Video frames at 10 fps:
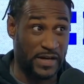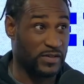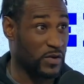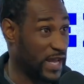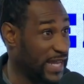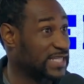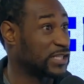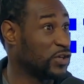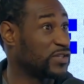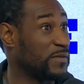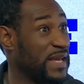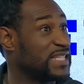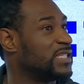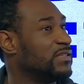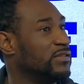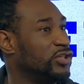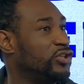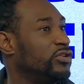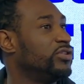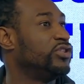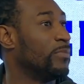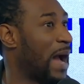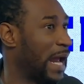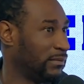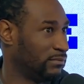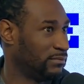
put exclusive means you're mine.